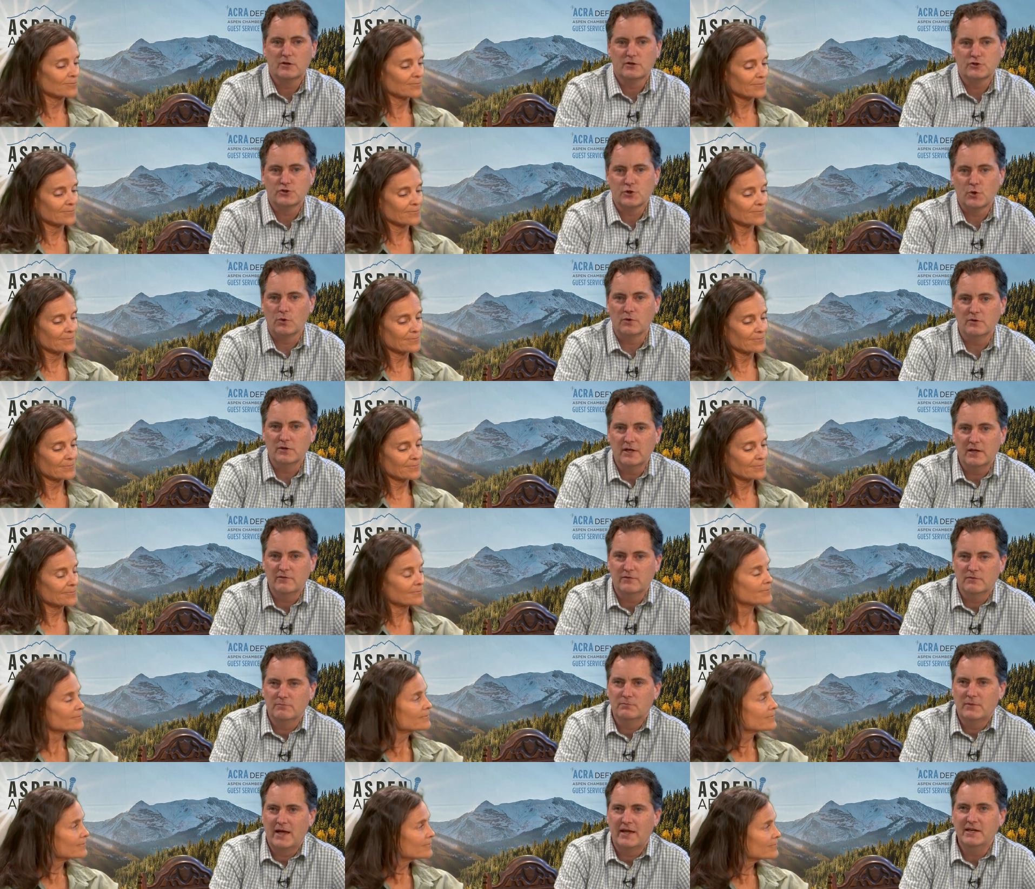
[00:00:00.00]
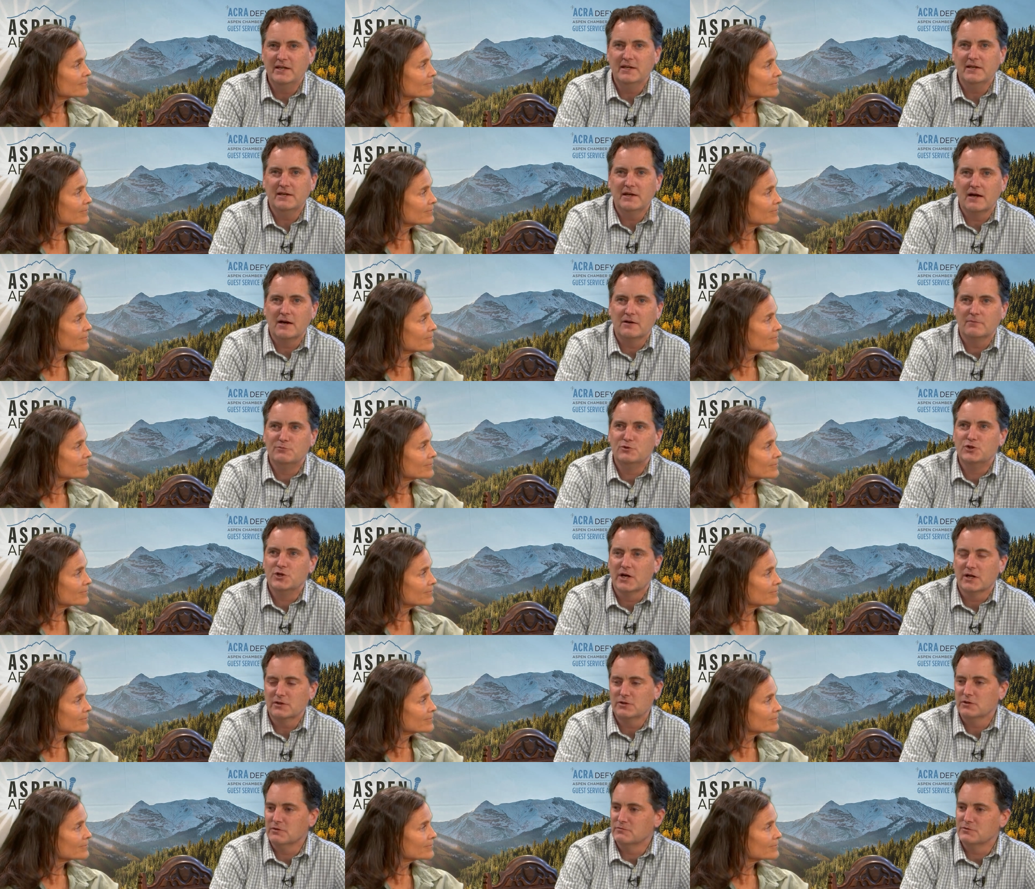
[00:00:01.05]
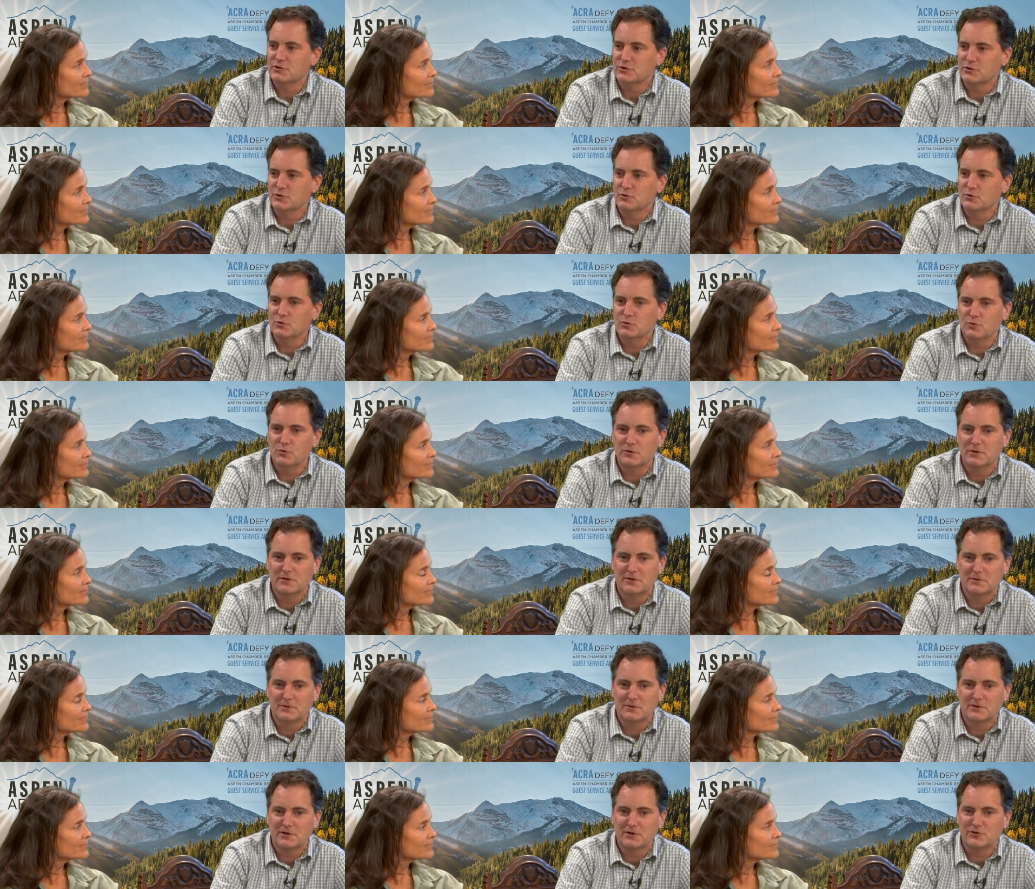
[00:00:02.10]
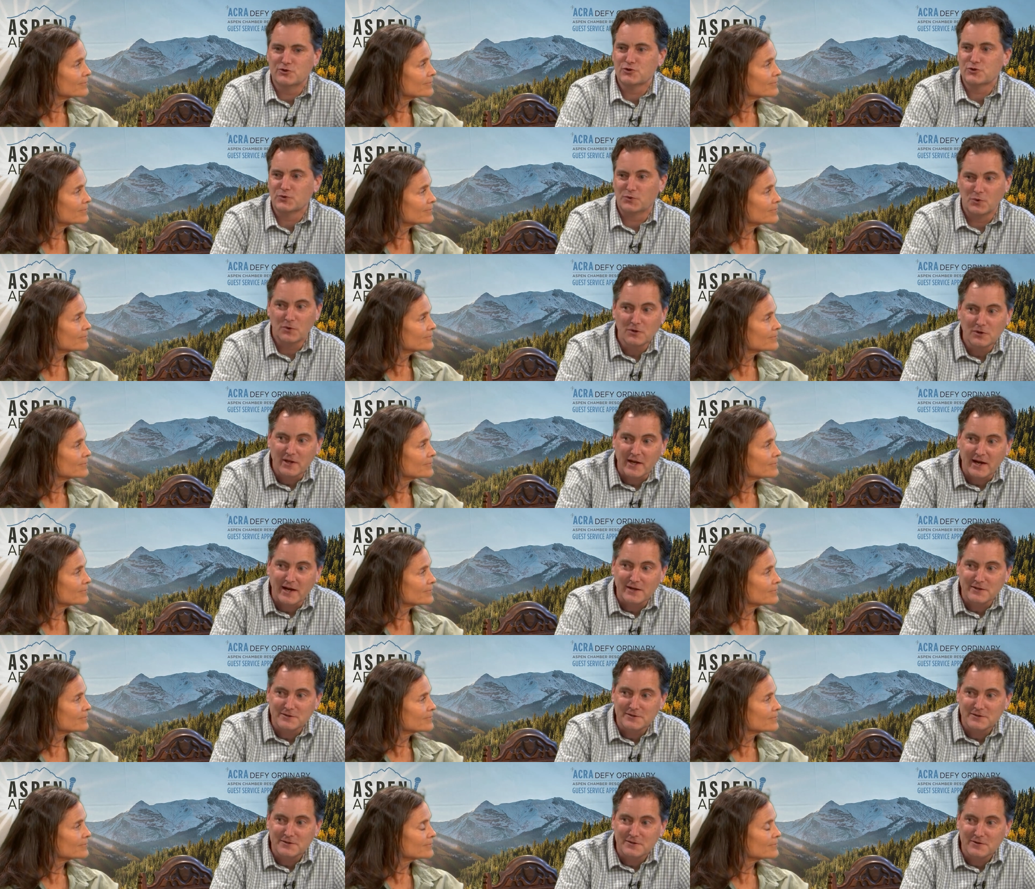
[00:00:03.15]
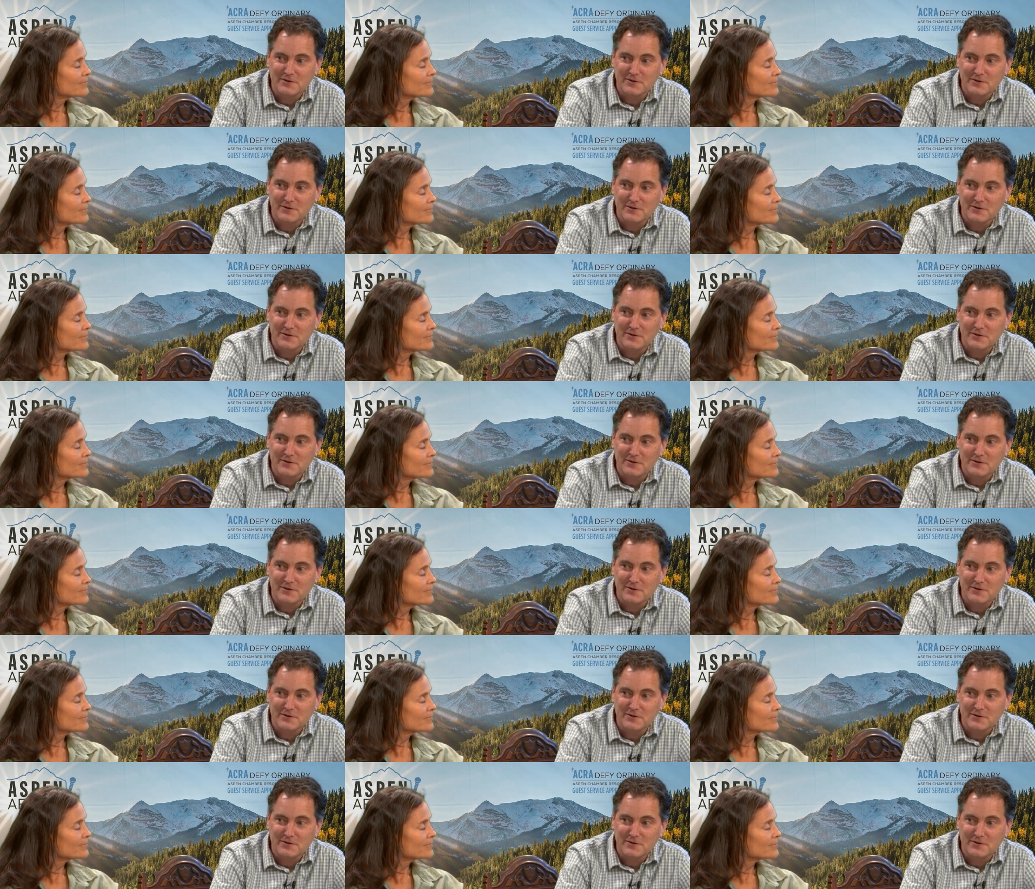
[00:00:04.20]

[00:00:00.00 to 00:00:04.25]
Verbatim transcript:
Speaker 1: So any objectives to control that